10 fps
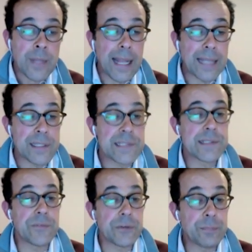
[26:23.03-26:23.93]
and
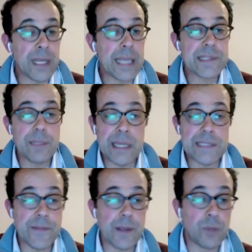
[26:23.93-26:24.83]
his replies
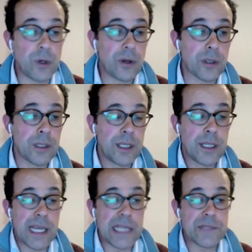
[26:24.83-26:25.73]
amazed them all,
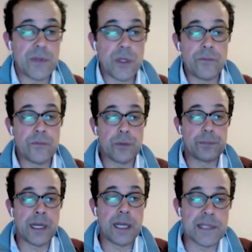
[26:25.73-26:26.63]
as we know
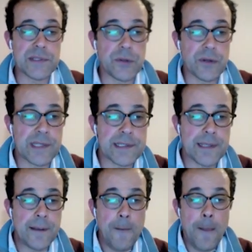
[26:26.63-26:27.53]
from Baha'i
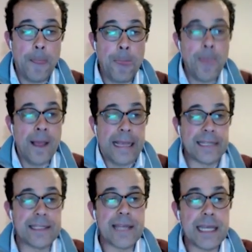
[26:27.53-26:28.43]
sources.
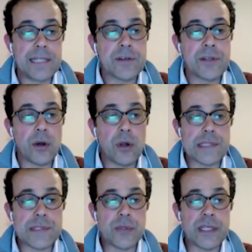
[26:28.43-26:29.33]
And in Edirne
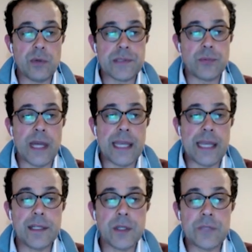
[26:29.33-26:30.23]
also, he was
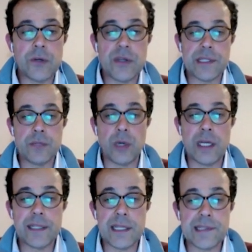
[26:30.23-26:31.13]
widely known for his
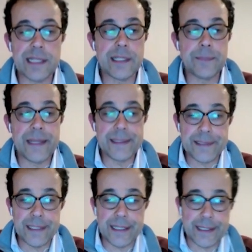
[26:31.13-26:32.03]
qualities and deep
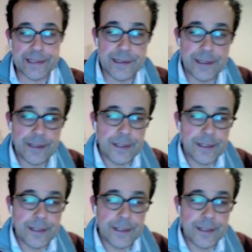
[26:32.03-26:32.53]
intellect.